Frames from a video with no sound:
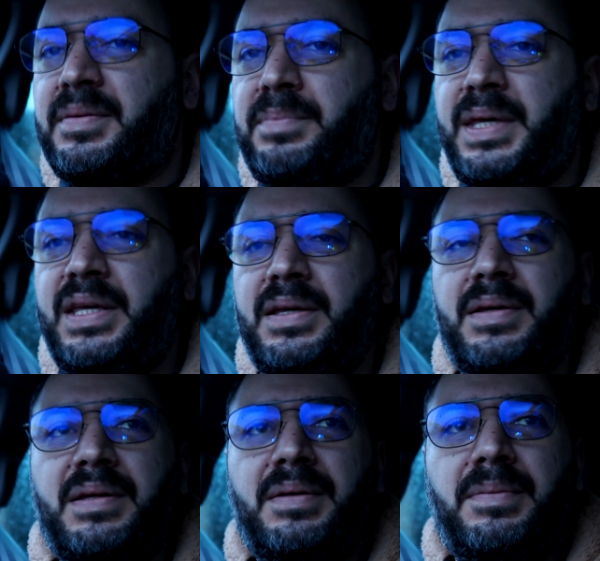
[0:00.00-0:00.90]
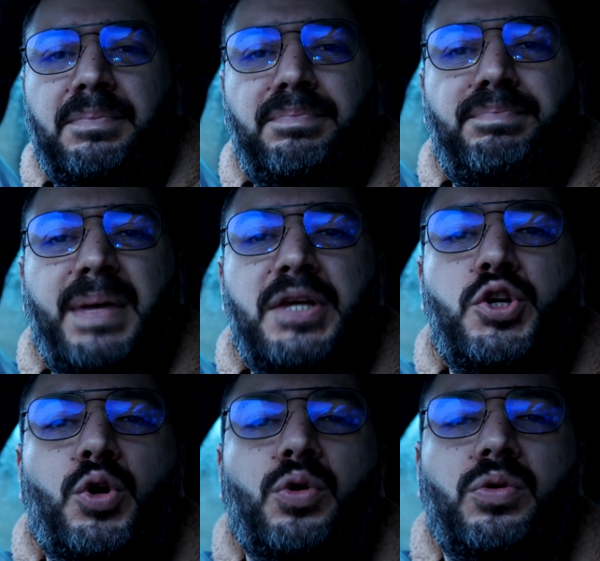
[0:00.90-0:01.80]
be
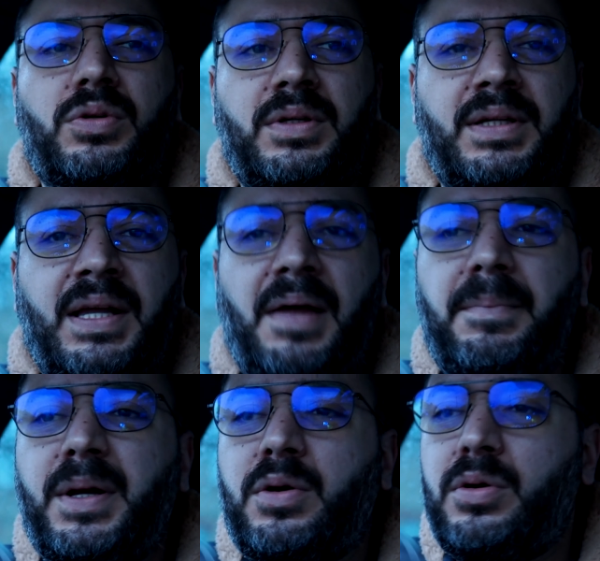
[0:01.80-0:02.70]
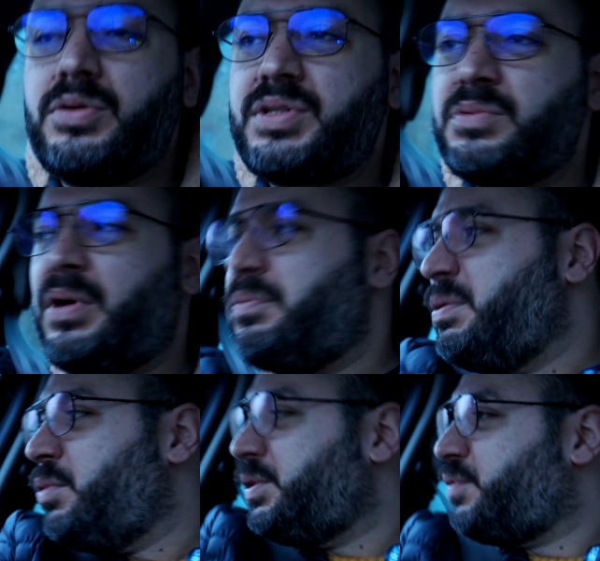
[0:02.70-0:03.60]
patient because what we
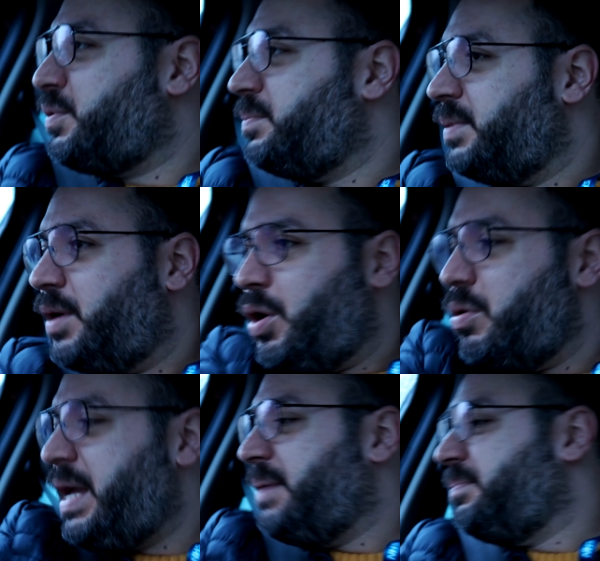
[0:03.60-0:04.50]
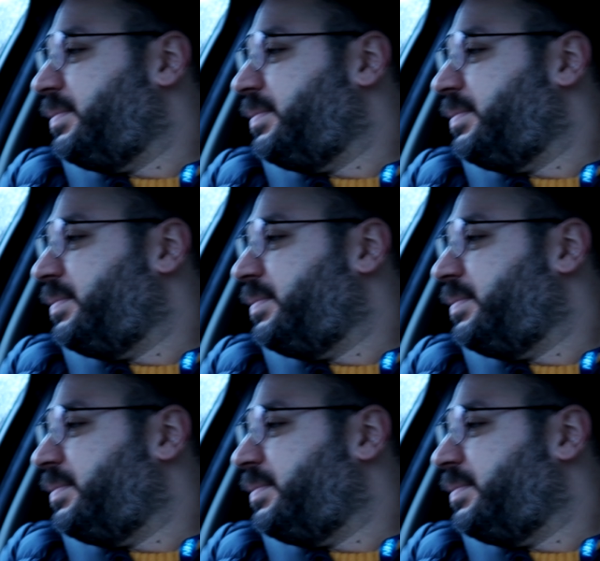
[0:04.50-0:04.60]
want from OM